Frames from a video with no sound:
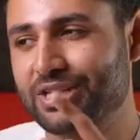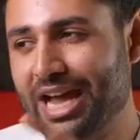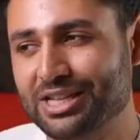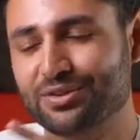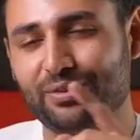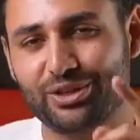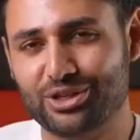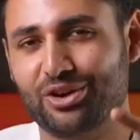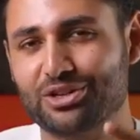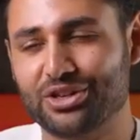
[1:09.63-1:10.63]
to ask for the
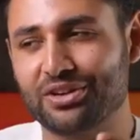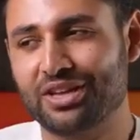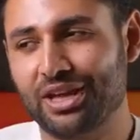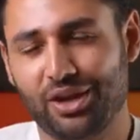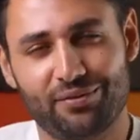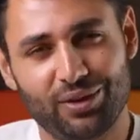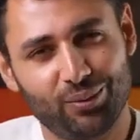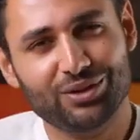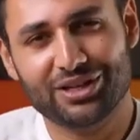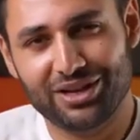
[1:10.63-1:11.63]
charger if they
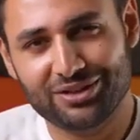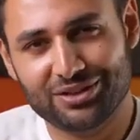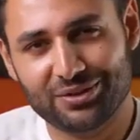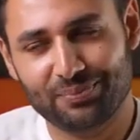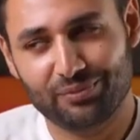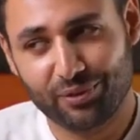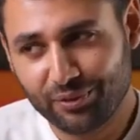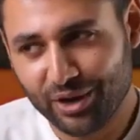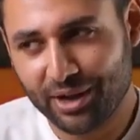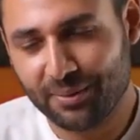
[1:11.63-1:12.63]
wanted it, for
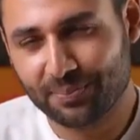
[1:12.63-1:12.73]
free,